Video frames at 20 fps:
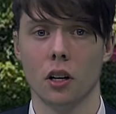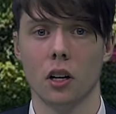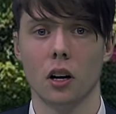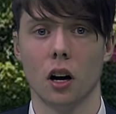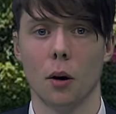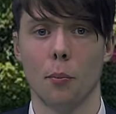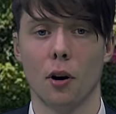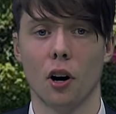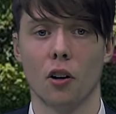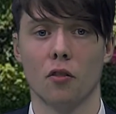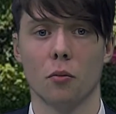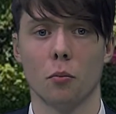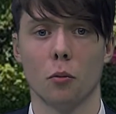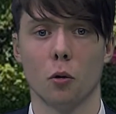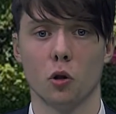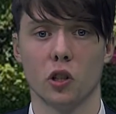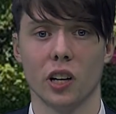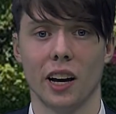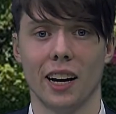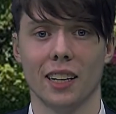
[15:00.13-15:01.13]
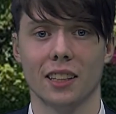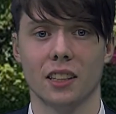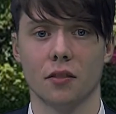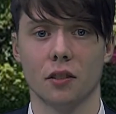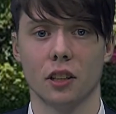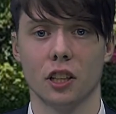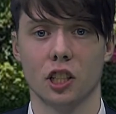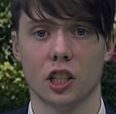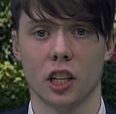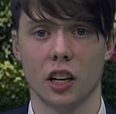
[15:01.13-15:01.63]
apart from those actively
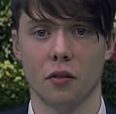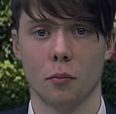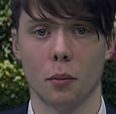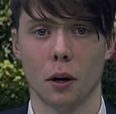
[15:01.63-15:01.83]
saved by